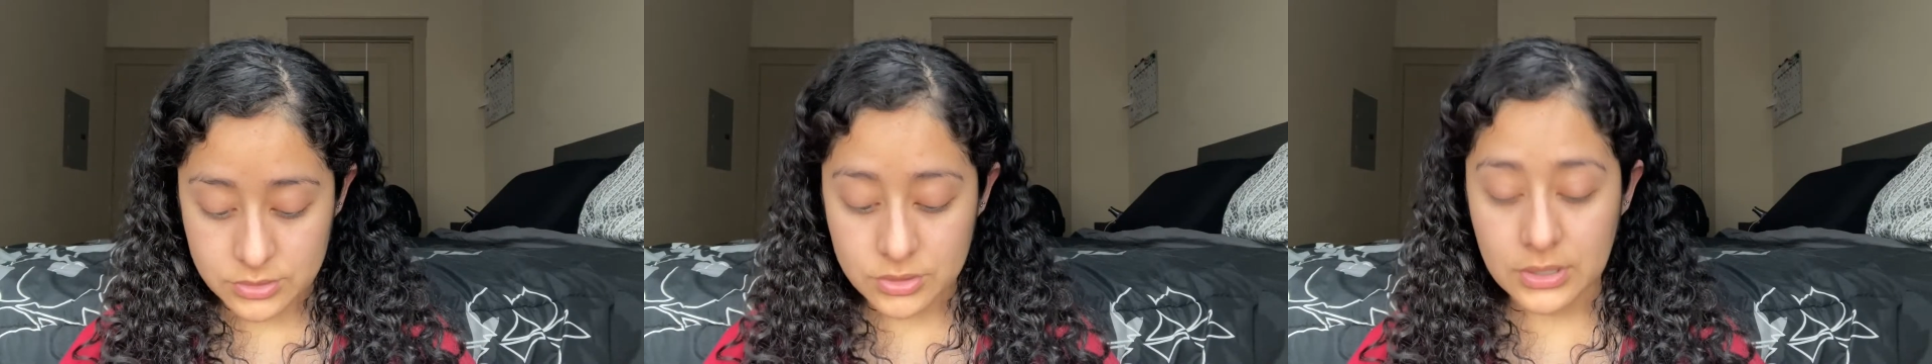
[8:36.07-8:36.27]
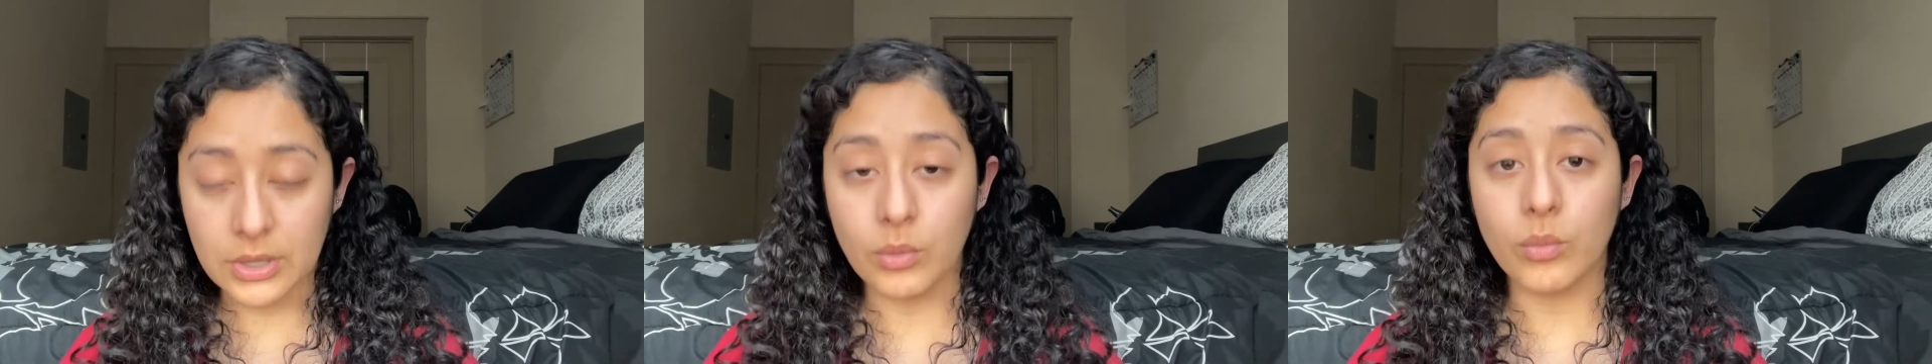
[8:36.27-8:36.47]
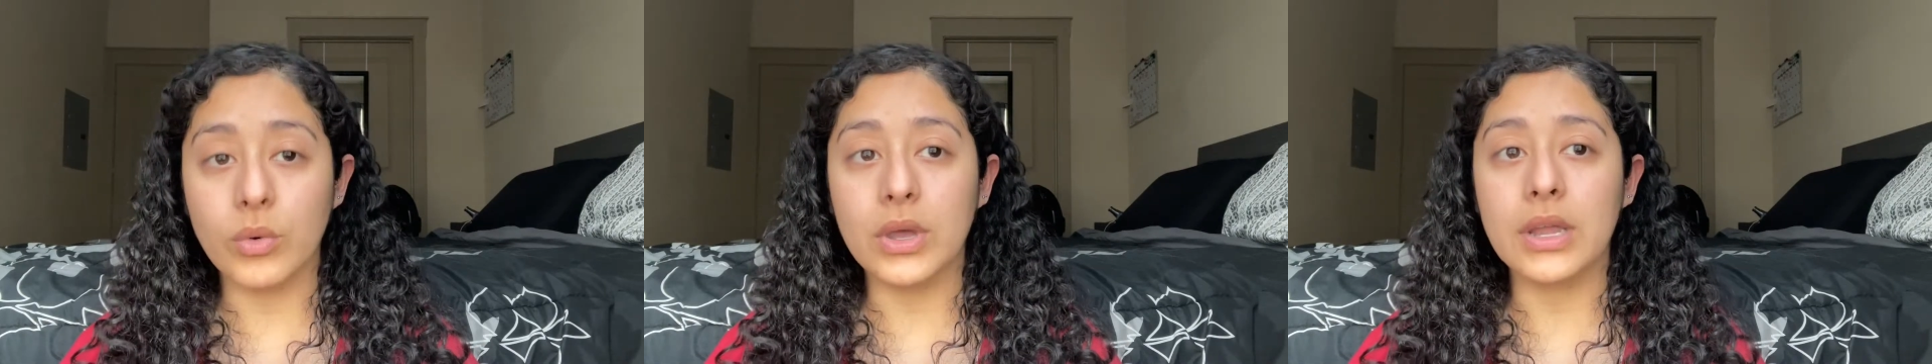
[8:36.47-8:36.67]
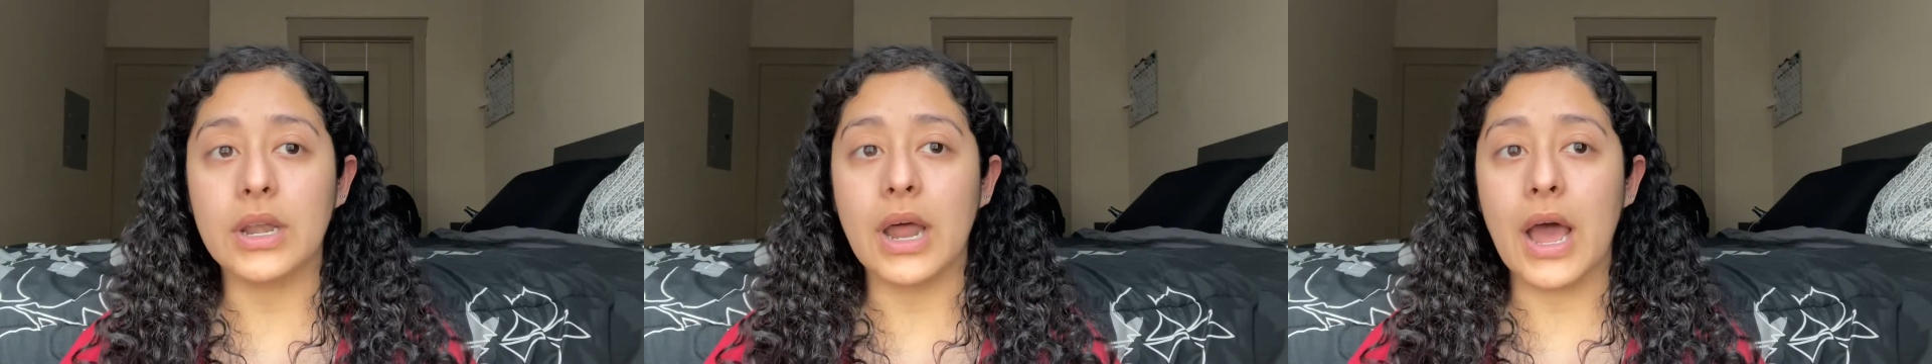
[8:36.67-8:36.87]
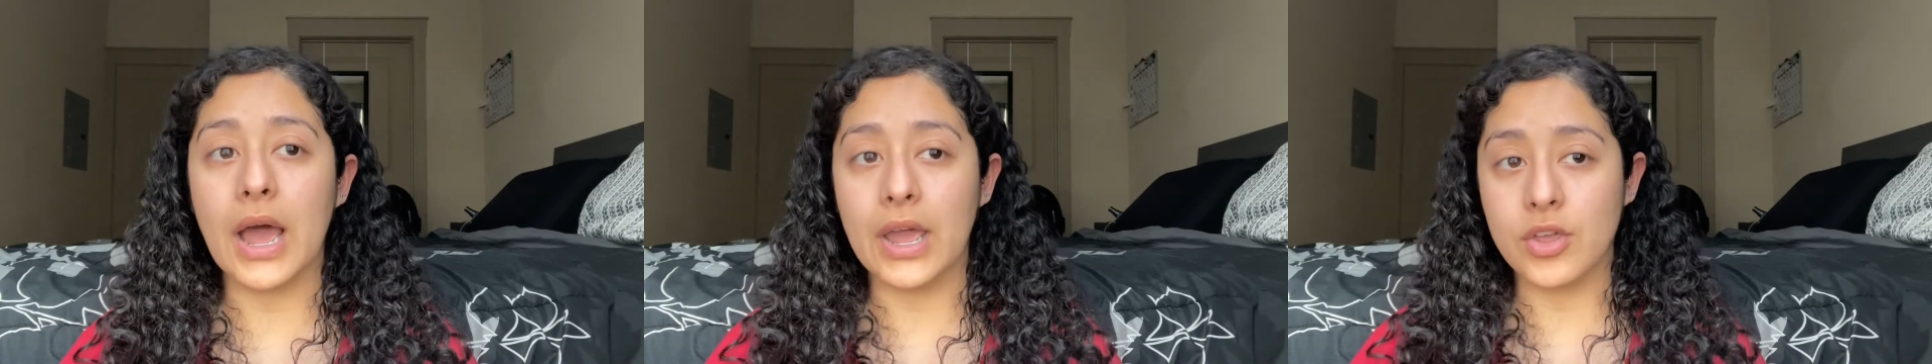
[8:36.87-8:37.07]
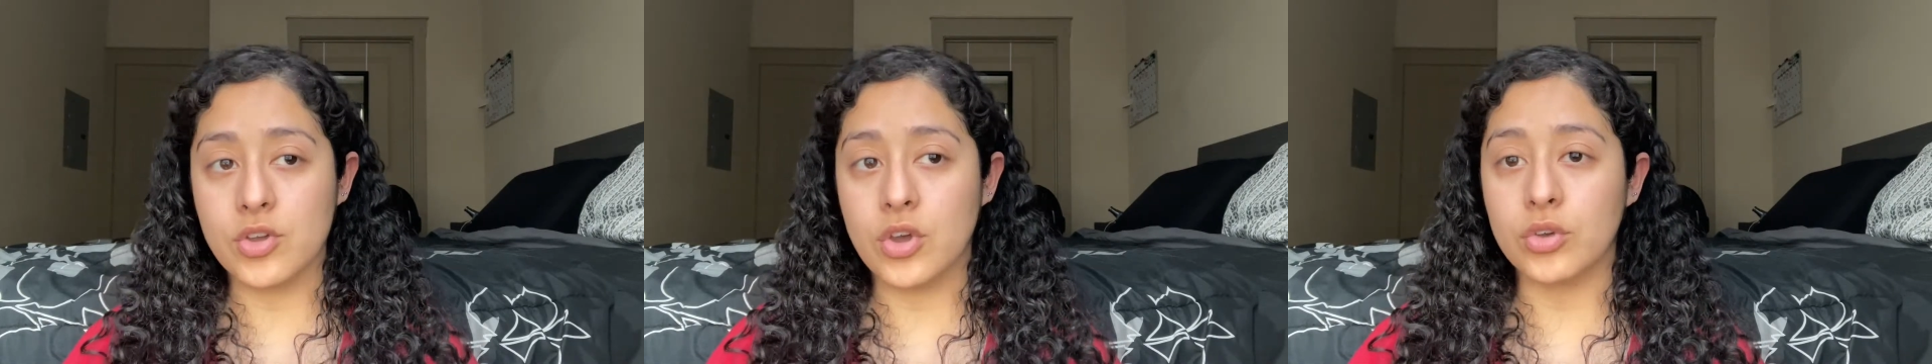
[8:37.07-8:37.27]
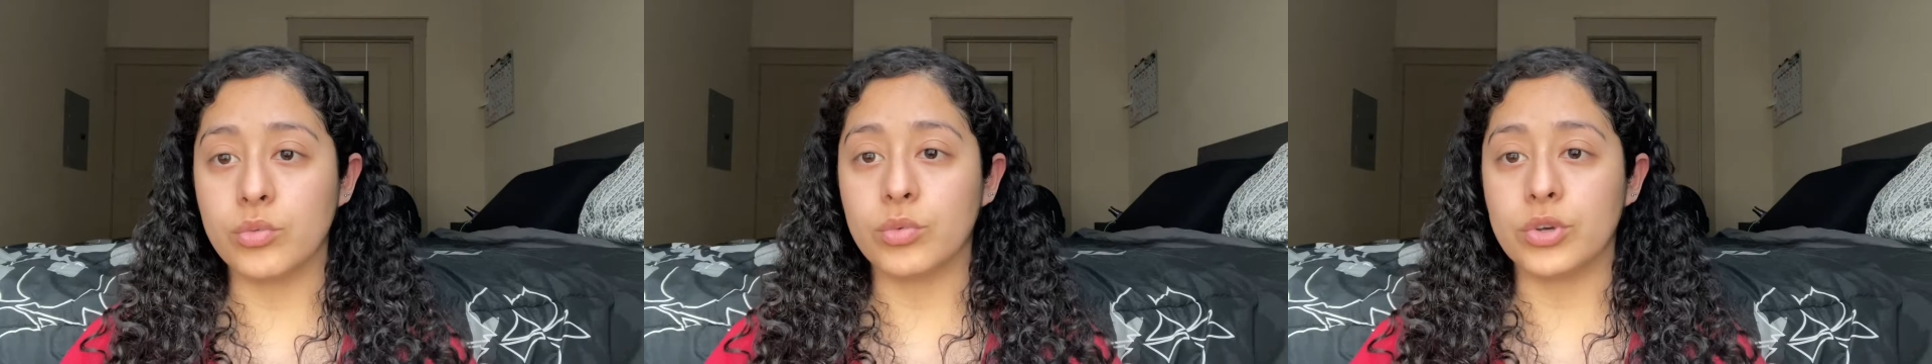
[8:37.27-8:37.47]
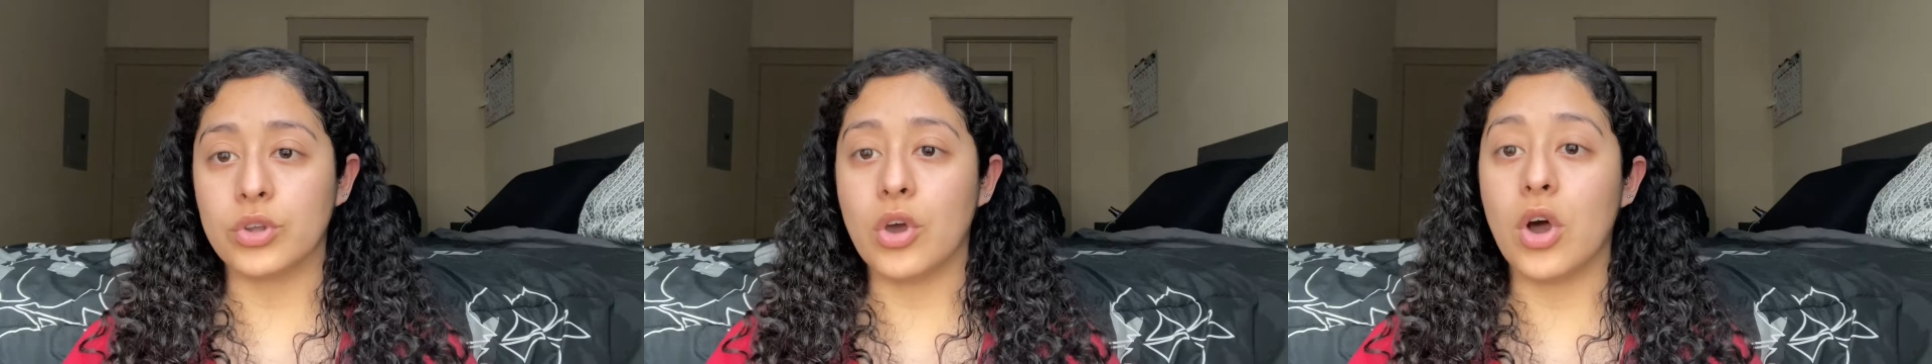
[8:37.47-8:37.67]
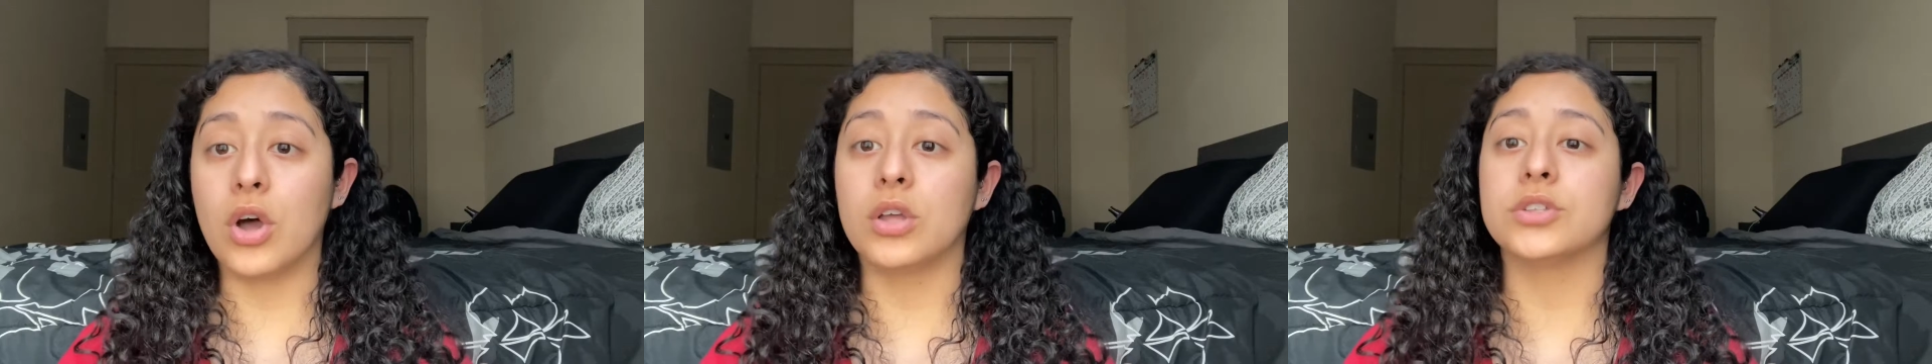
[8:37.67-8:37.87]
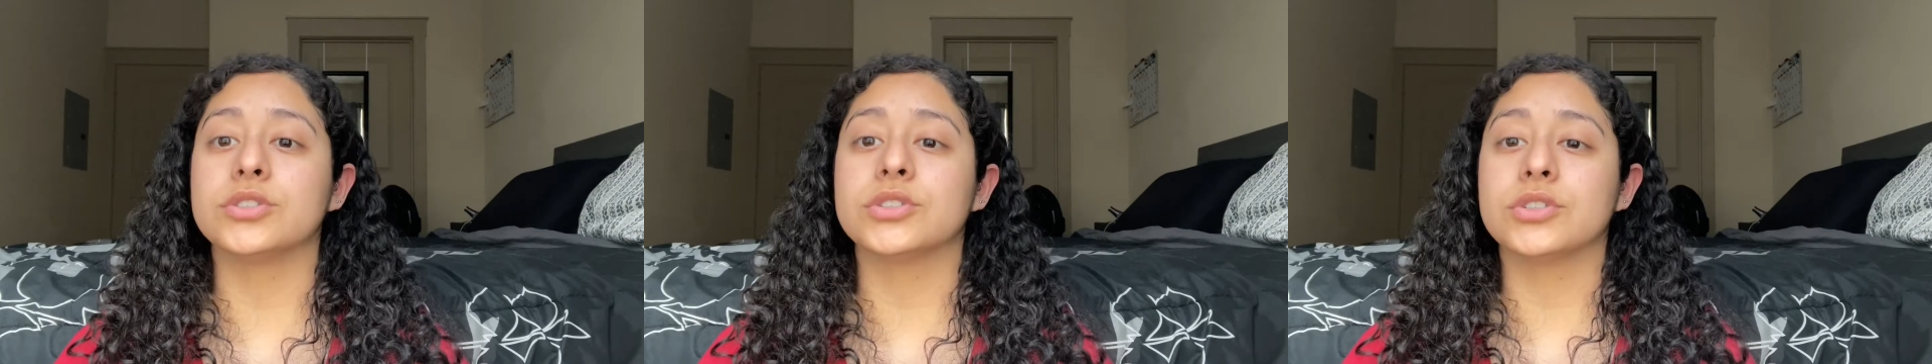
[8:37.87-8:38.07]
So like, what ion would
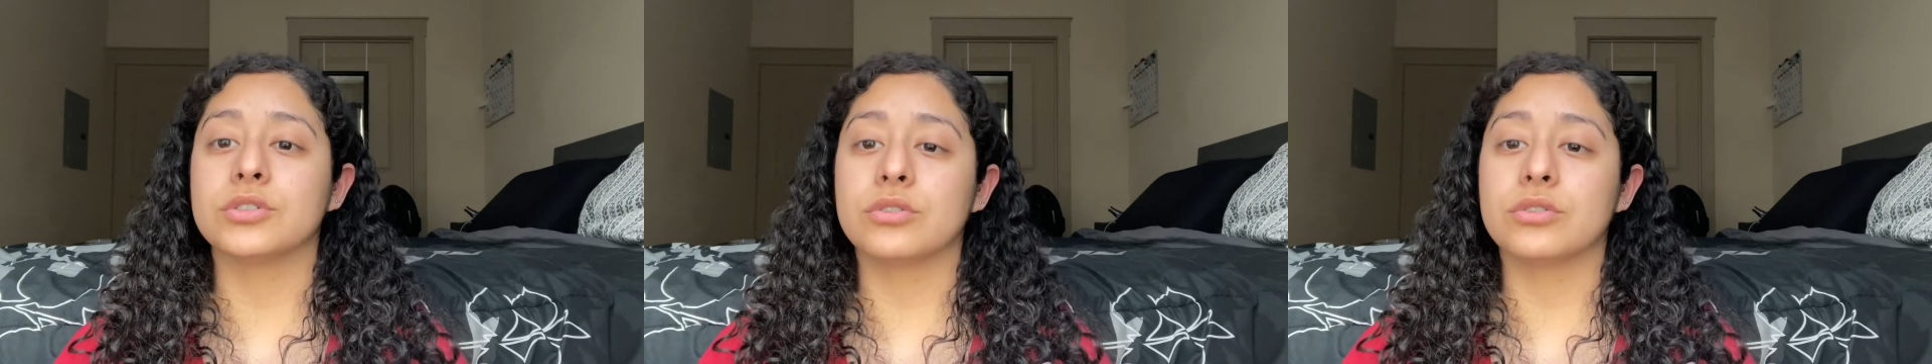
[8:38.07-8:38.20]
cause